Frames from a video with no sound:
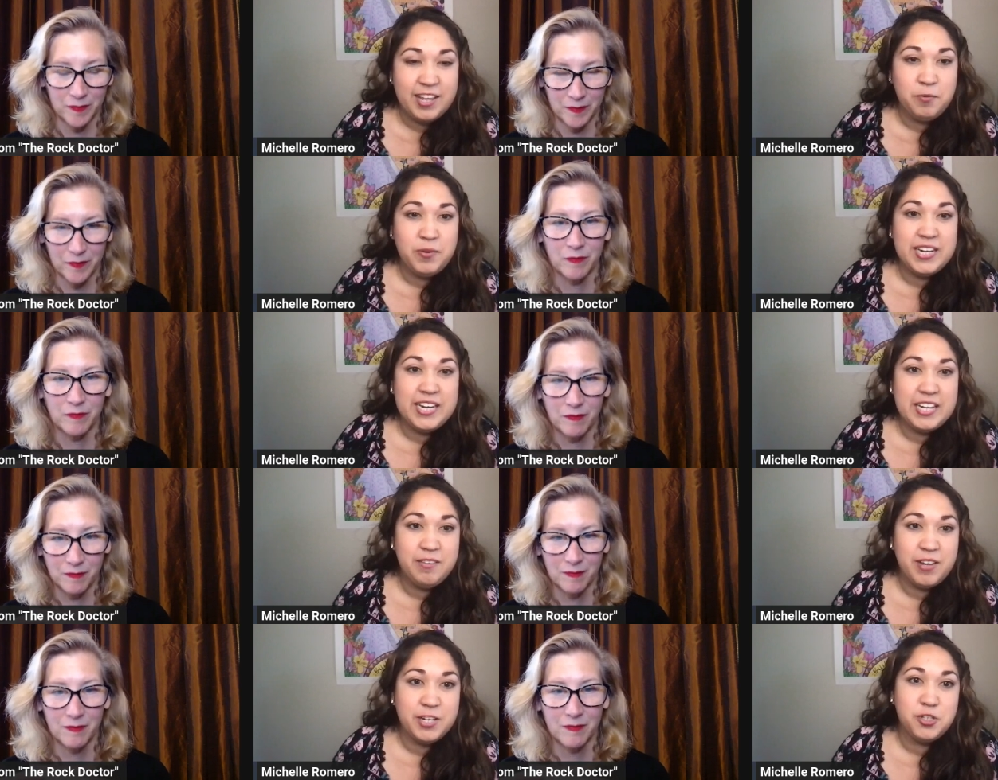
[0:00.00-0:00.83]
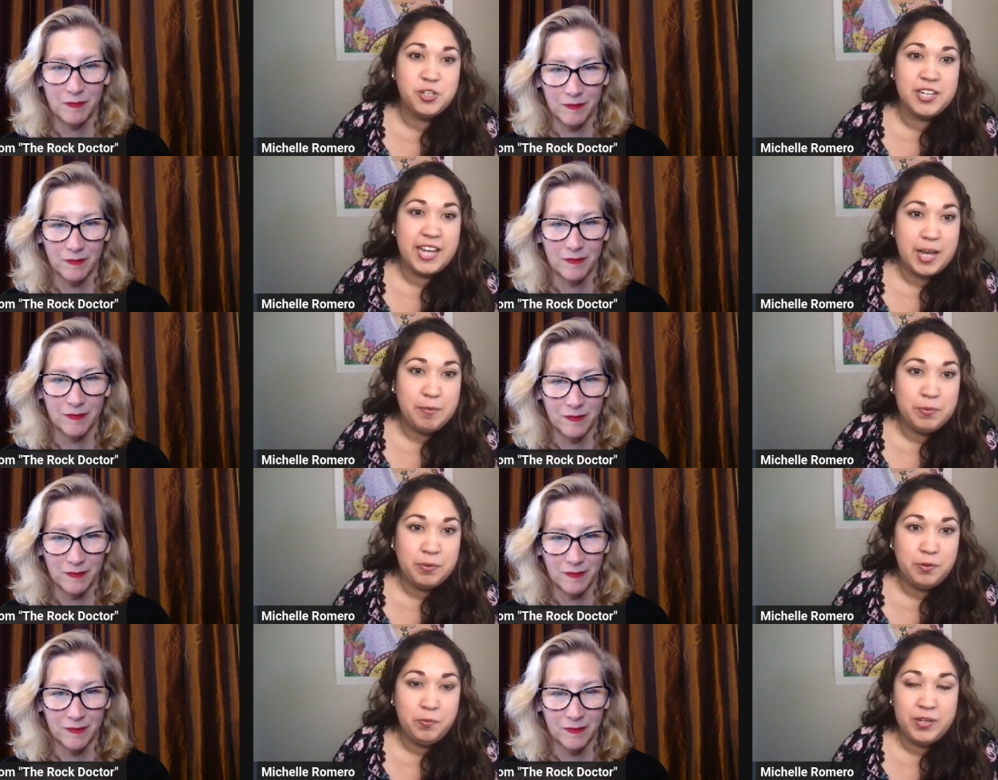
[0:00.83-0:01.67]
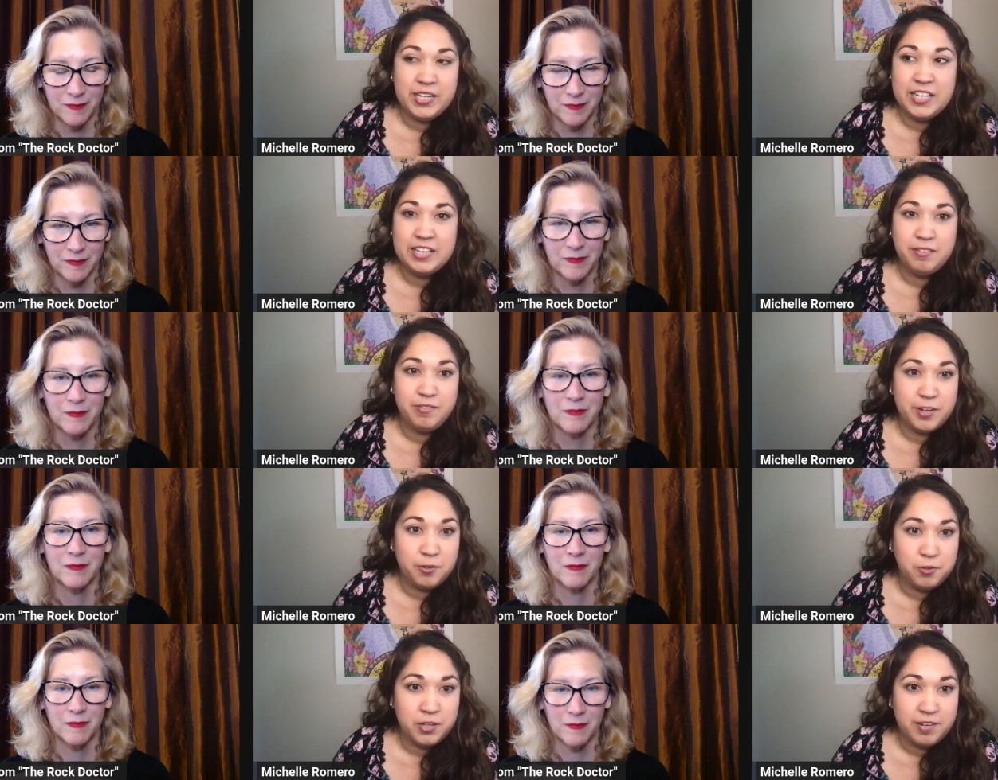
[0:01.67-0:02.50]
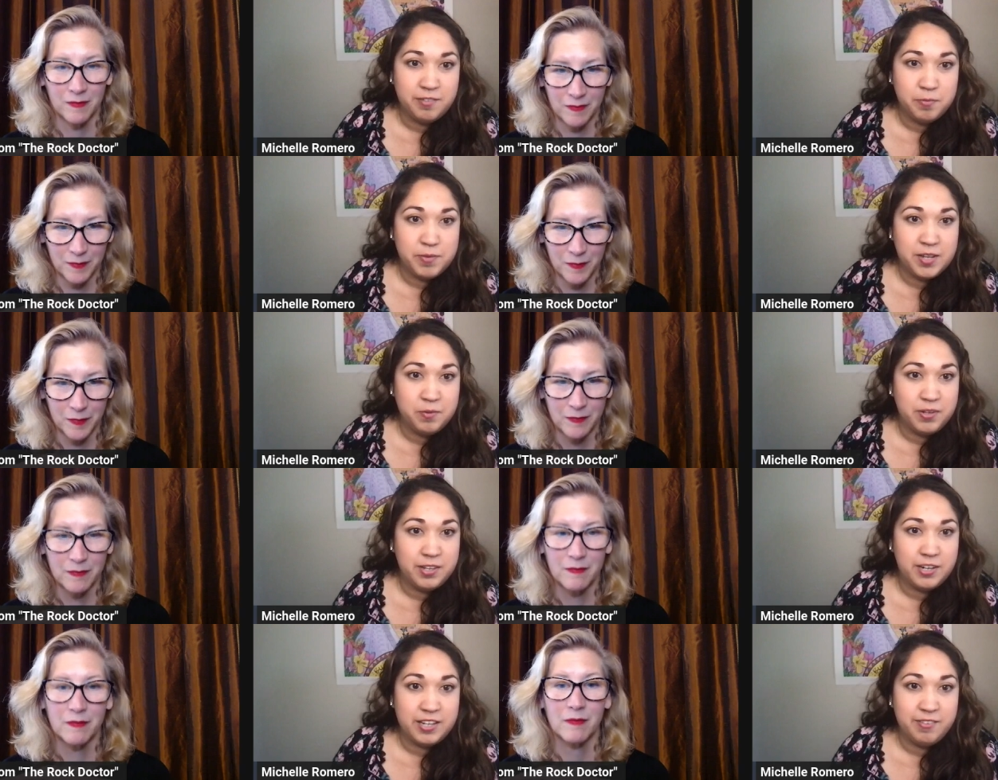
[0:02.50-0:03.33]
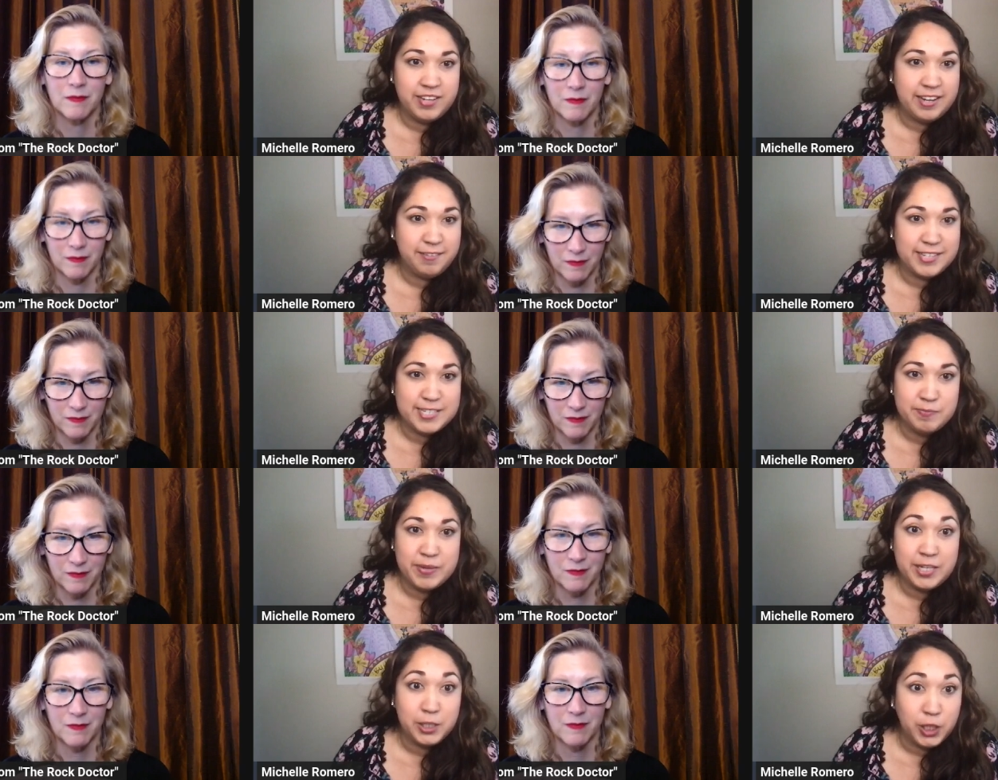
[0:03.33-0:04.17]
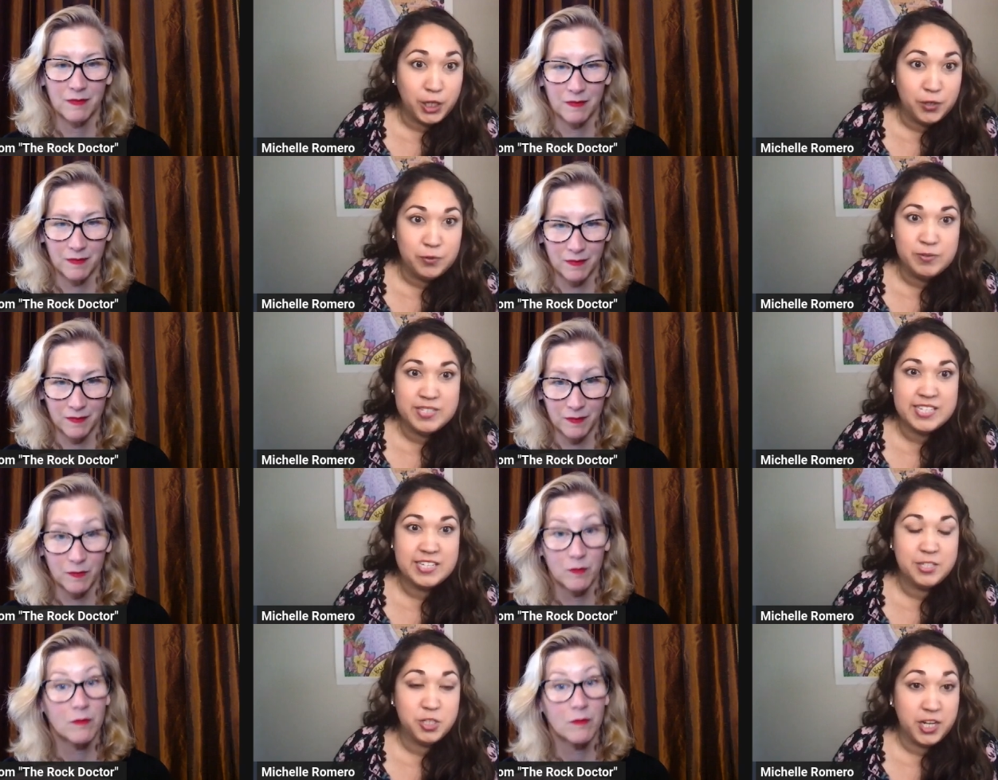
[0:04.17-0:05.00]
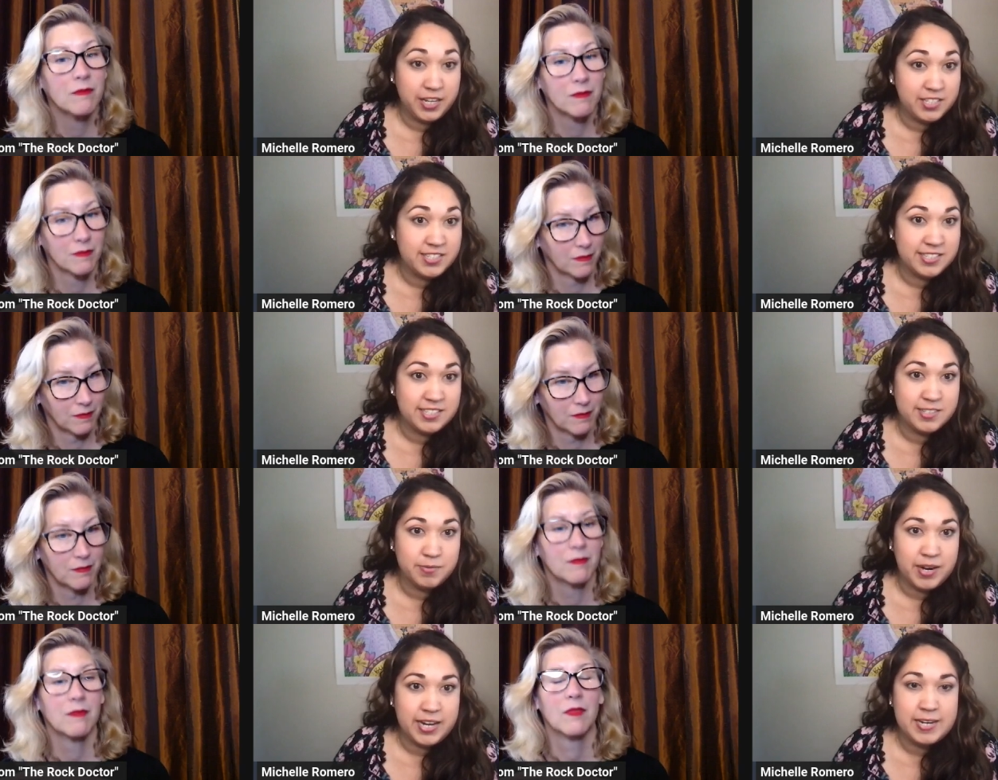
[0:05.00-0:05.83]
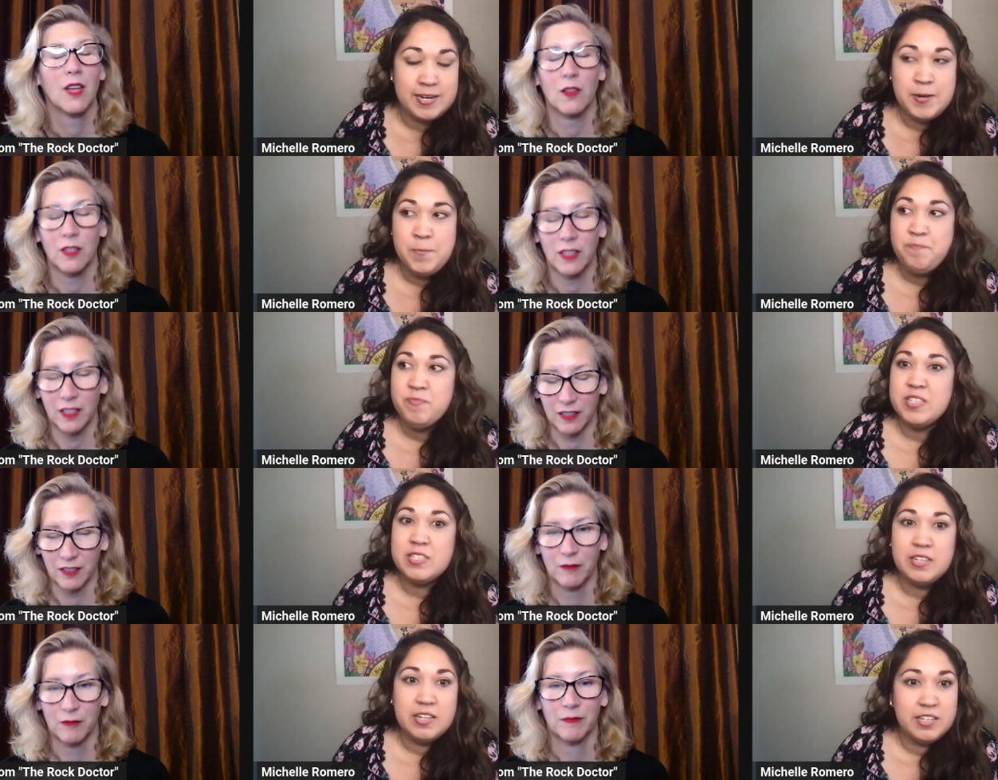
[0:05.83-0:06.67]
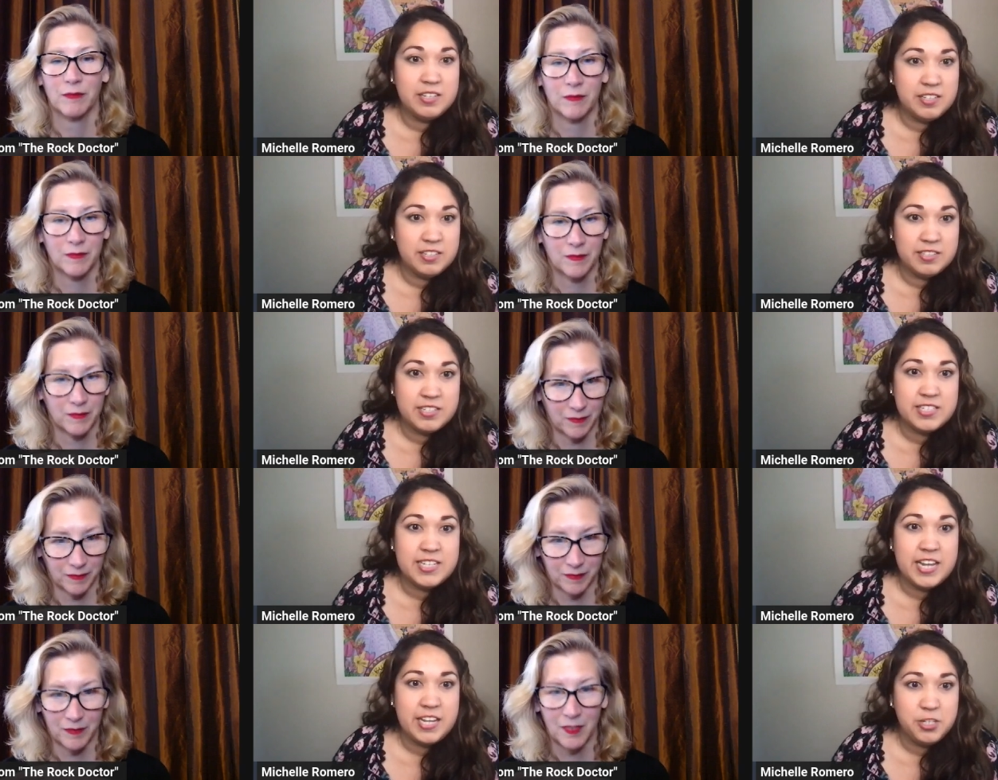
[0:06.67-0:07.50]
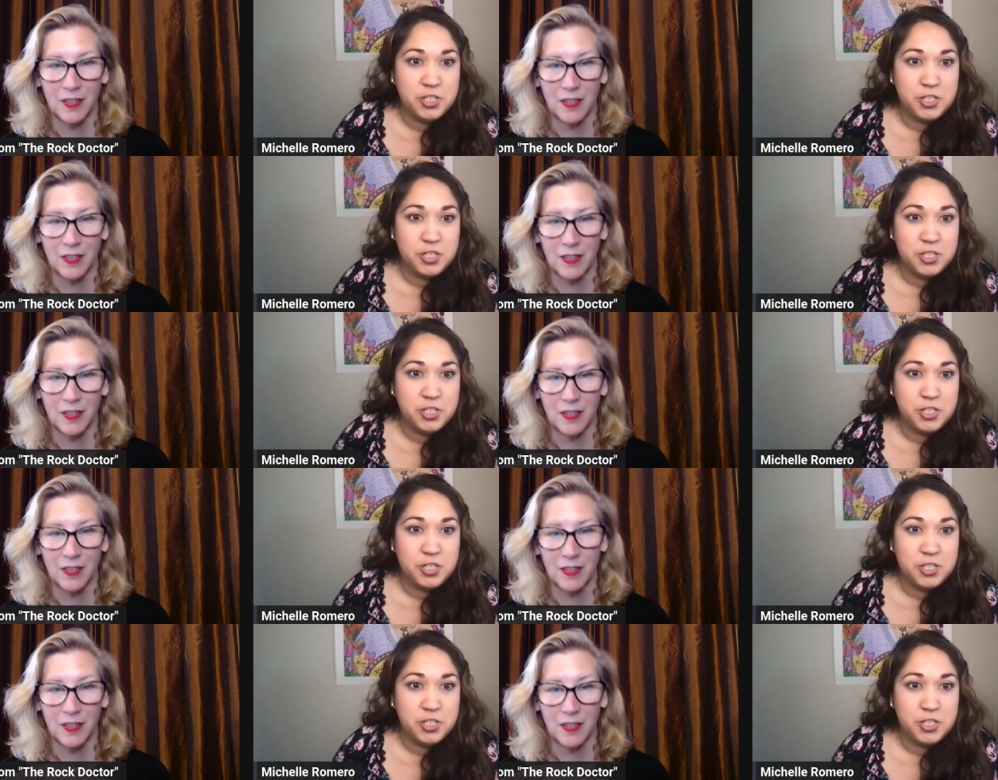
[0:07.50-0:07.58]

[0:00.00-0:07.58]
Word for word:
Speaker 1: And we need venture capital. We need the federal government when they're giving out these big loans and chances, right? Yes. To take a